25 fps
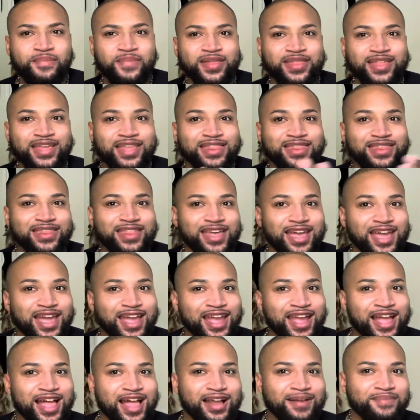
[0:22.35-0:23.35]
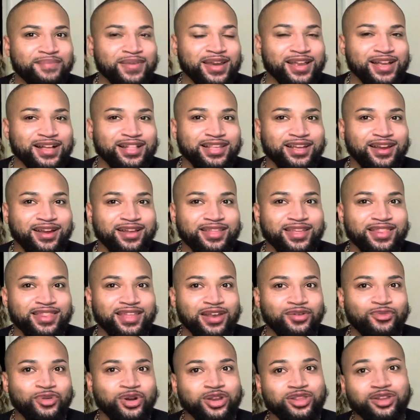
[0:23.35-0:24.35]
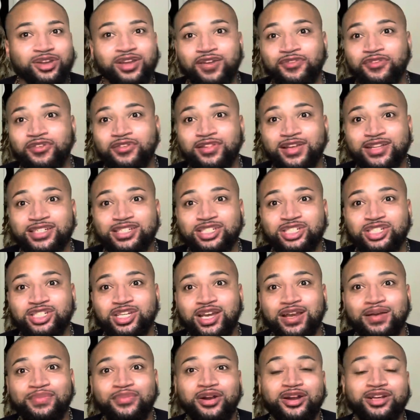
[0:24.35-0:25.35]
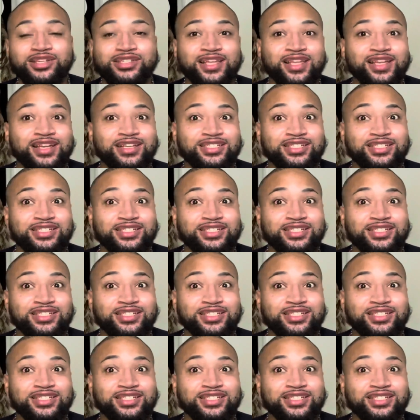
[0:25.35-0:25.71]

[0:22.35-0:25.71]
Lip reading: but then they made it clear that they weren't looking for a relationship or they